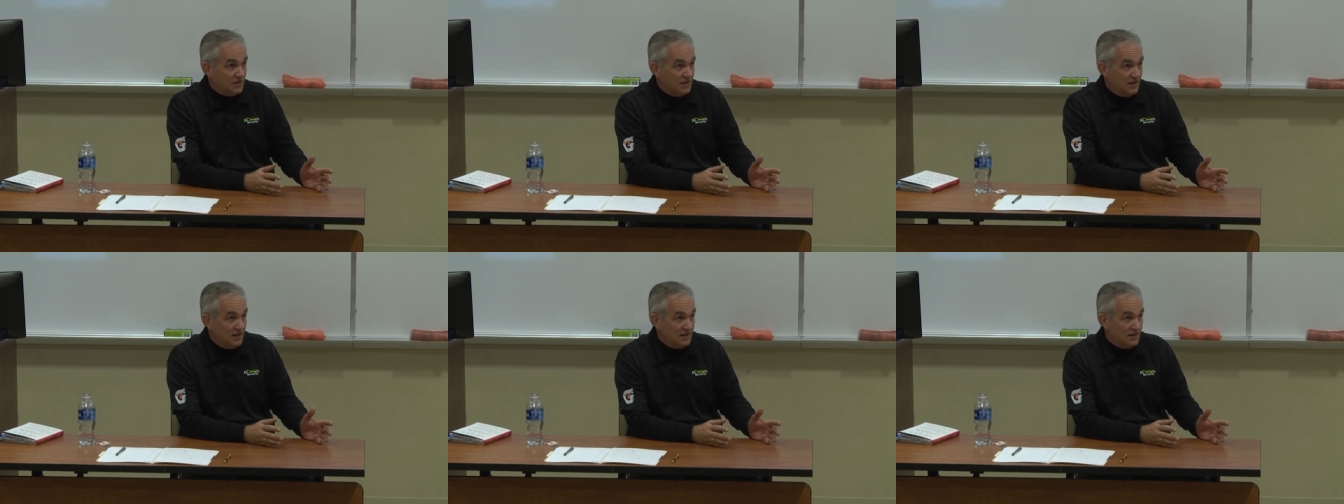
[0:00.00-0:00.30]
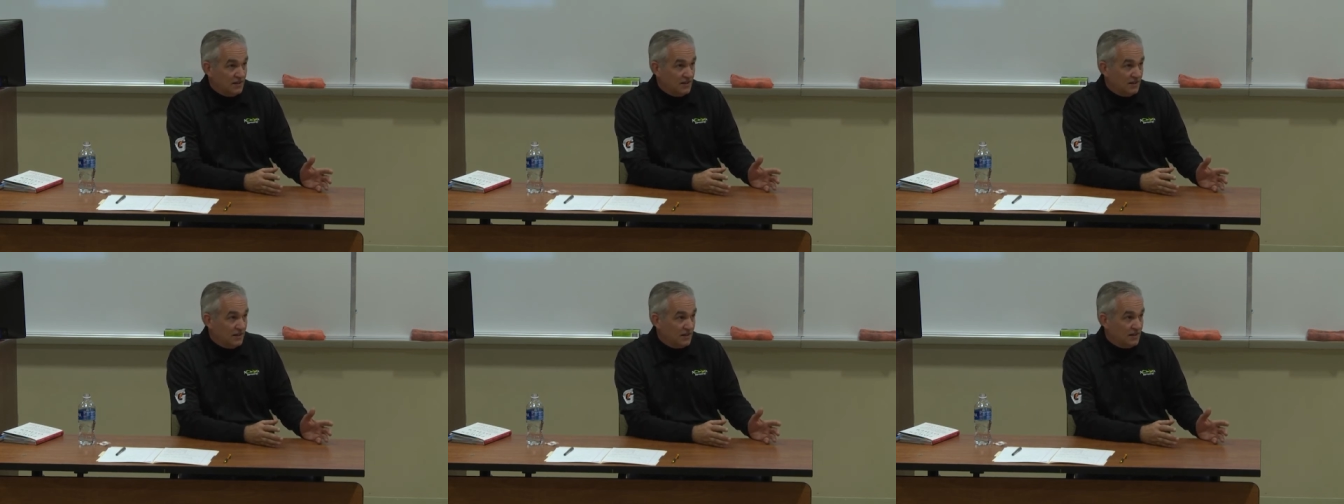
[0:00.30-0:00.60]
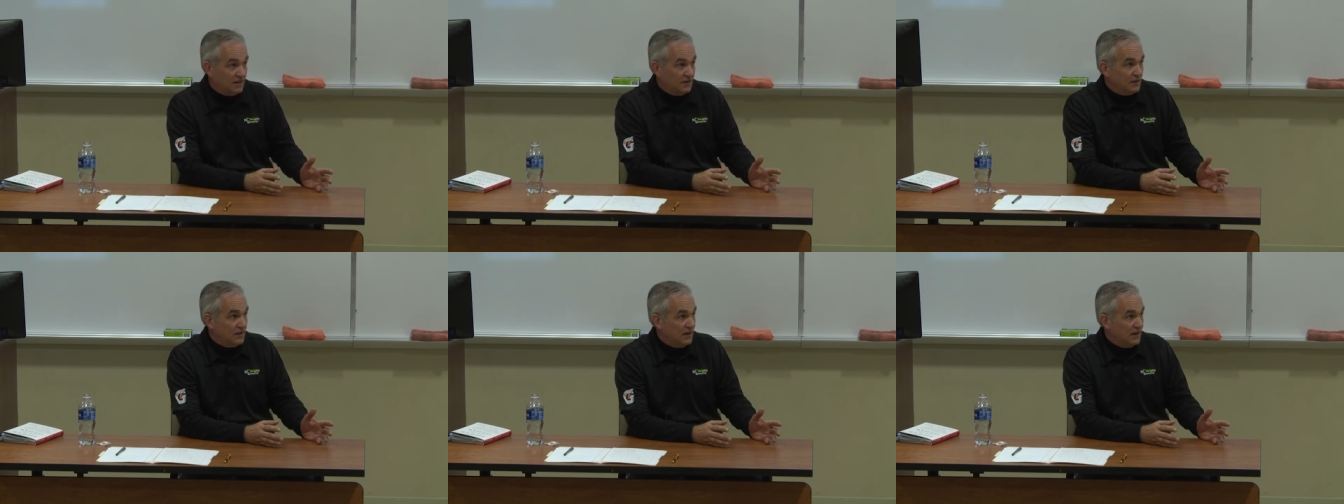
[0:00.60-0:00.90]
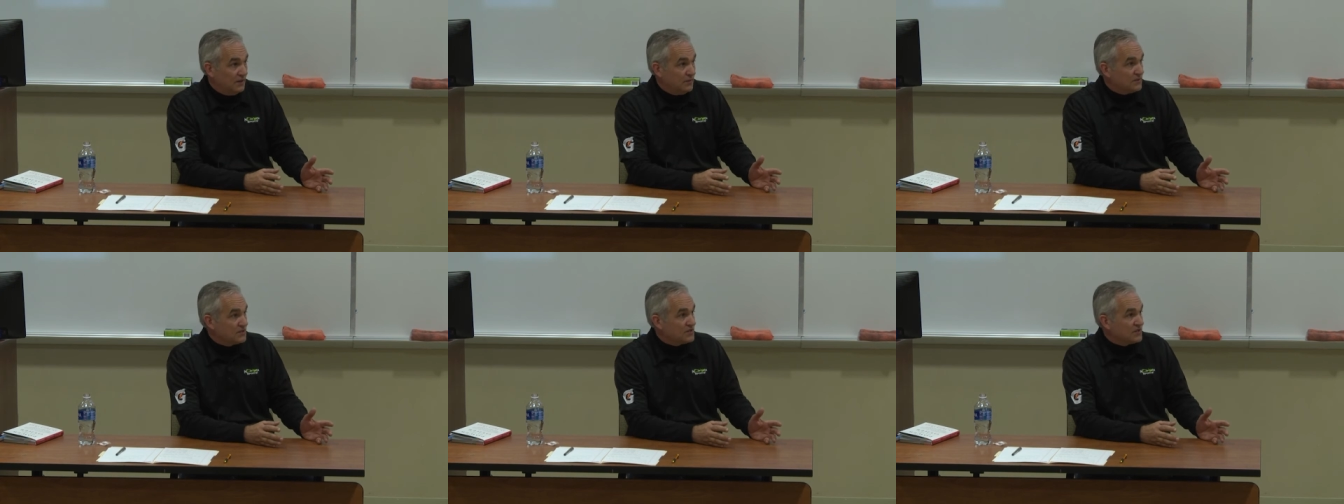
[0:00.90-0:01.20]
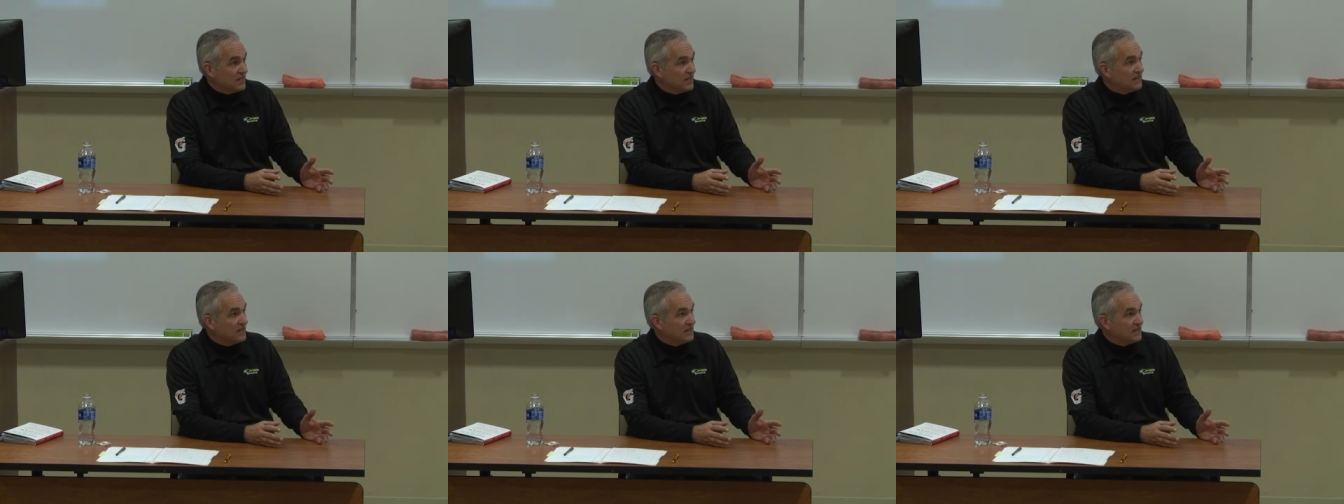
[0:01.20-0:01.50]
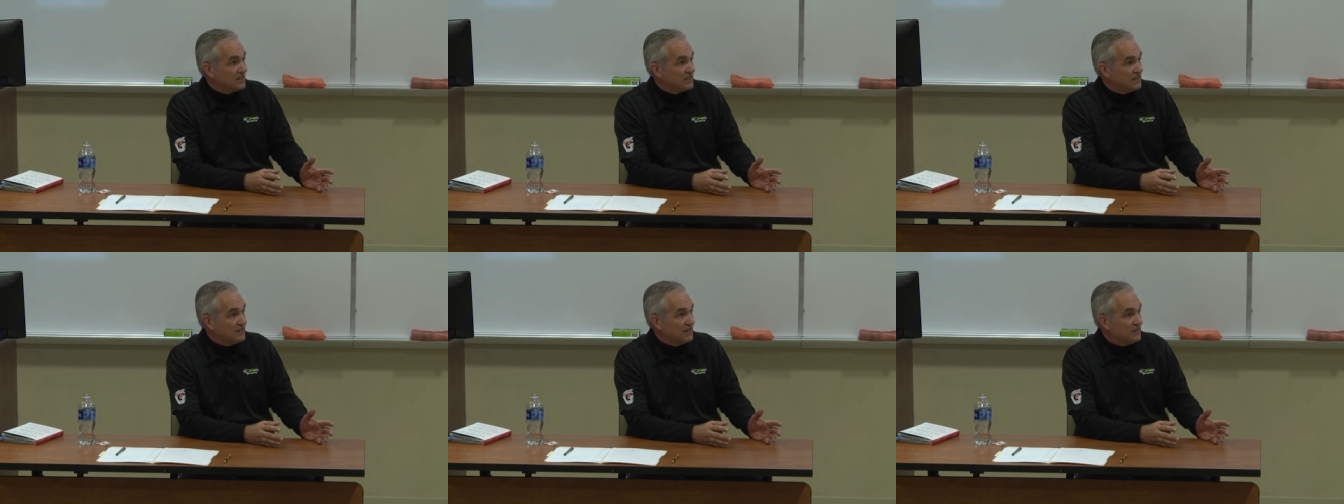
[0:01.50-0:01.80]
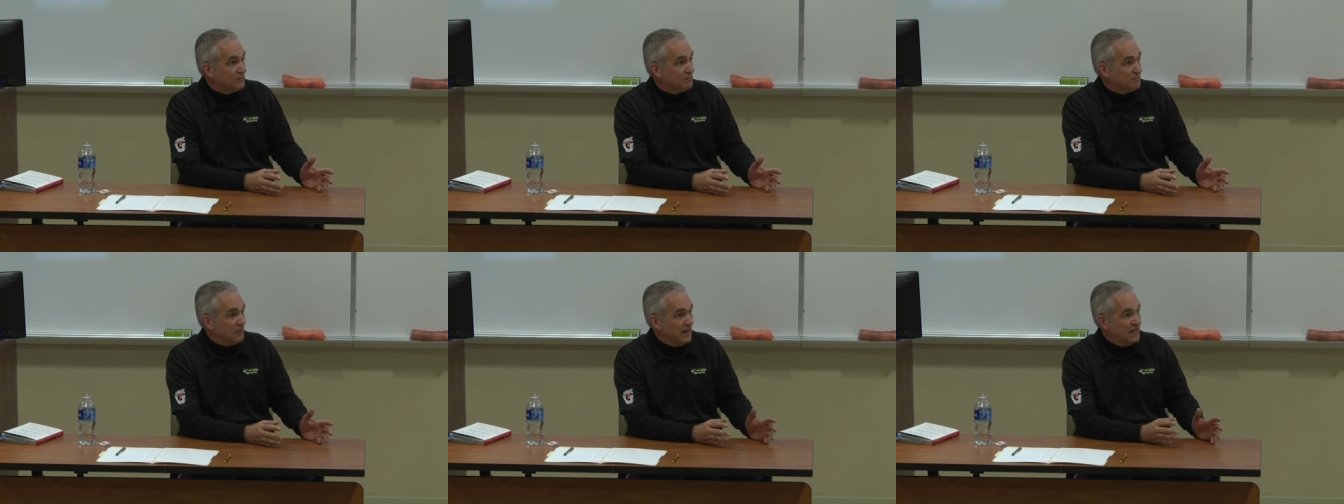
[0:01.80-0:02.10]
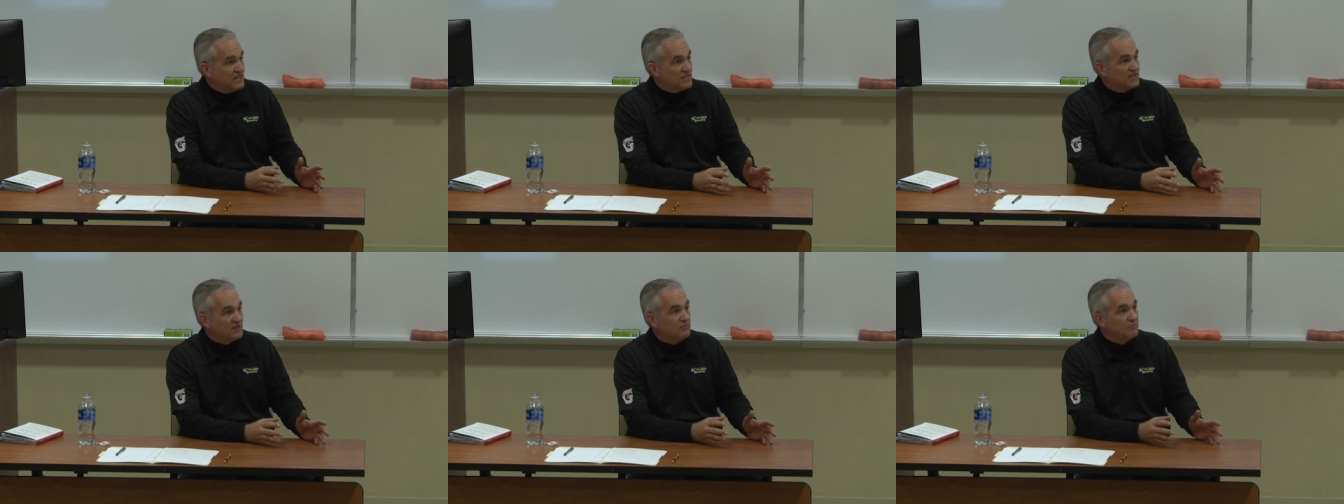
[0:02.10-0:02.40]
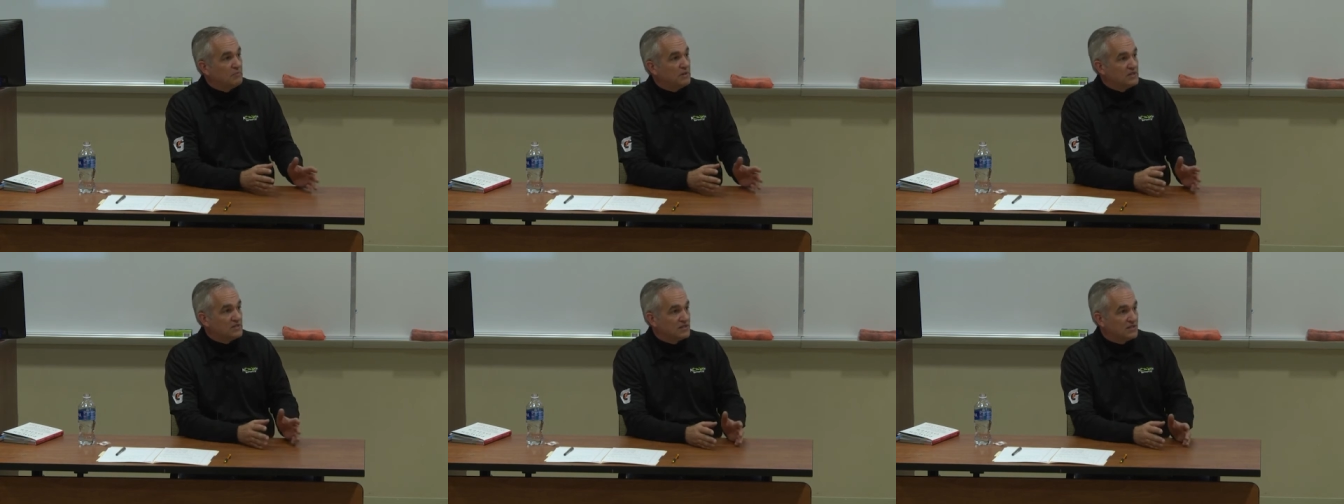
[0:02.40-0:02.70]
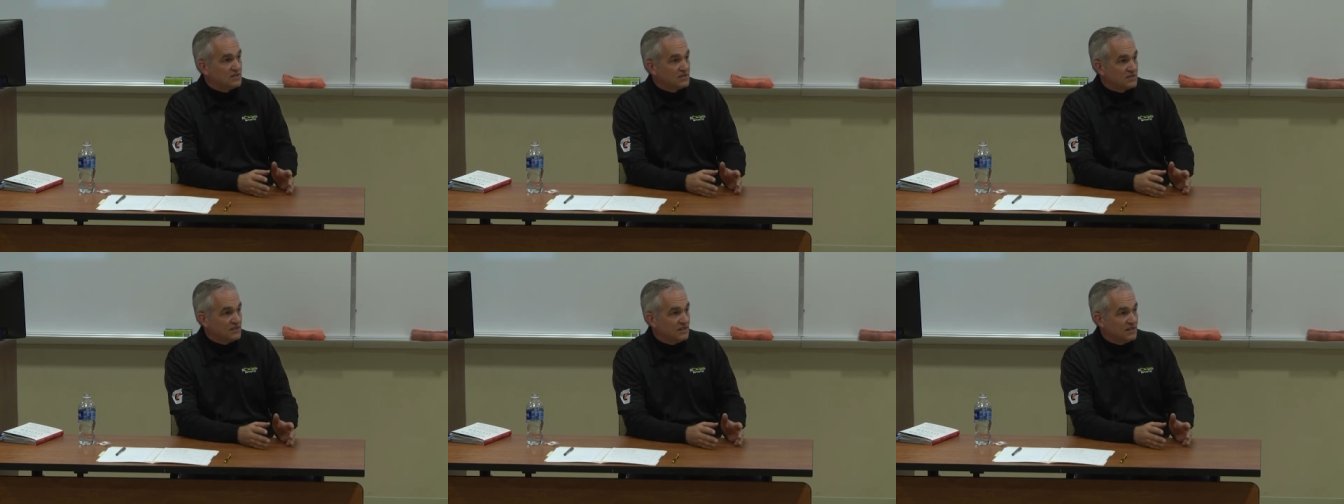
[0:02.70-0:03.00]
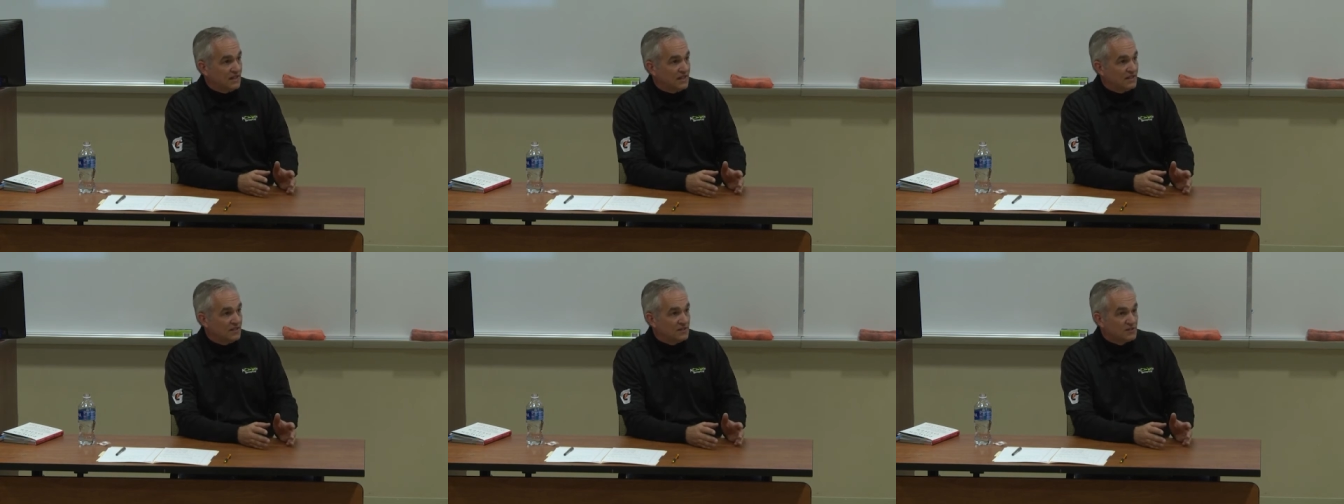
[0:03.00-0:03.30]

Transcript: And, and I, I would say that the pace of business today,